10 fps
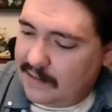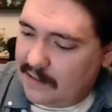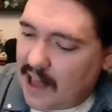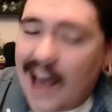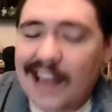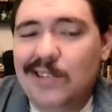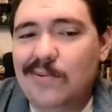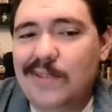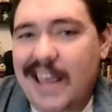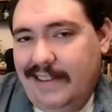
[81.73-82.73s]
I
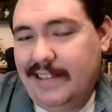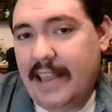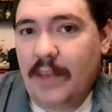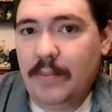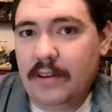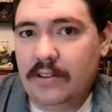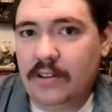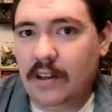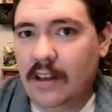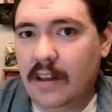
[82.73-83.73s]
don't like scalpers,
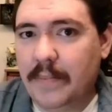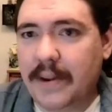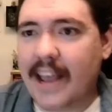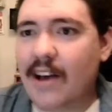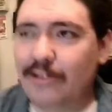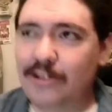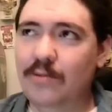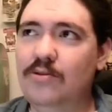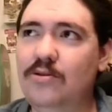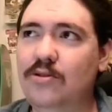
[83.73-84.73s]
but I
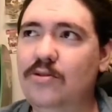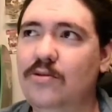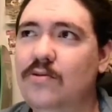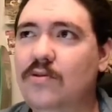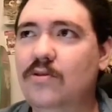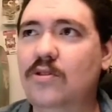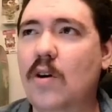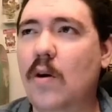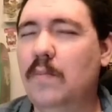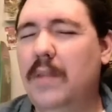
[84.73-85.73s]
also
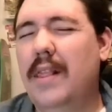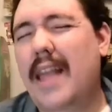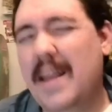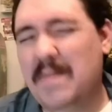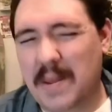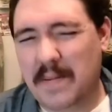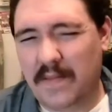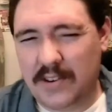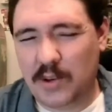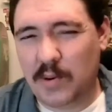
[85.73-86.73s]
don't blame them for
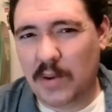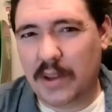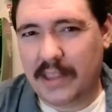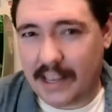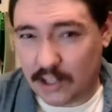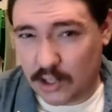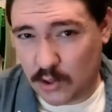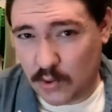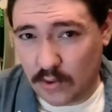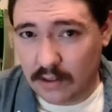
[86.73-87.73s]
doing what they
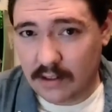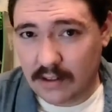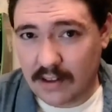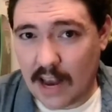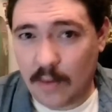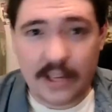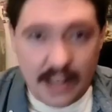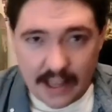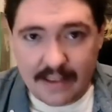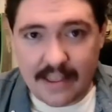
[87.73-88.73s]
do, and we'll get
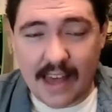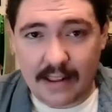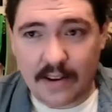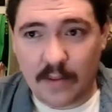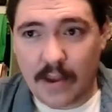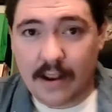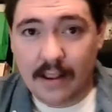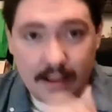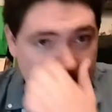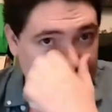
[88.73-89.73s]
into that a little bit.
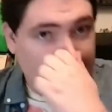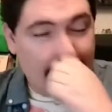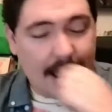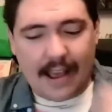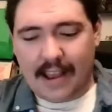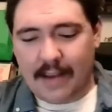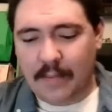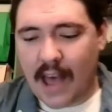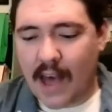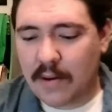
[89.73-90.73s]

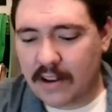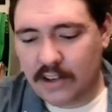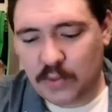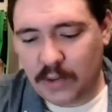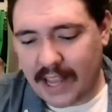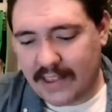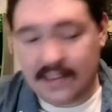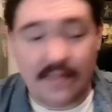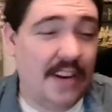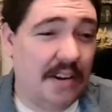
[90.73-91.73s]
But I want to just relate this
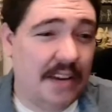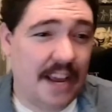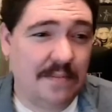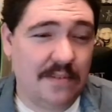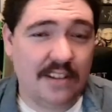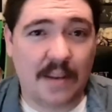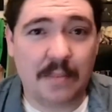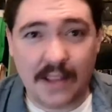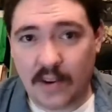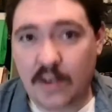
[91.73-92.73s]
to video games, because I
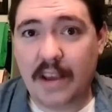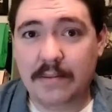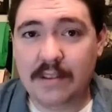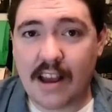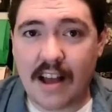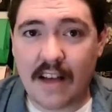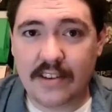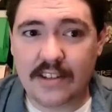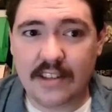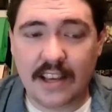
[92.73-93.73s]
play video games a lot,
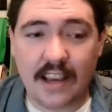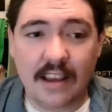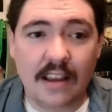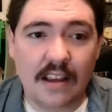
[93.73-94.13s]
obviously.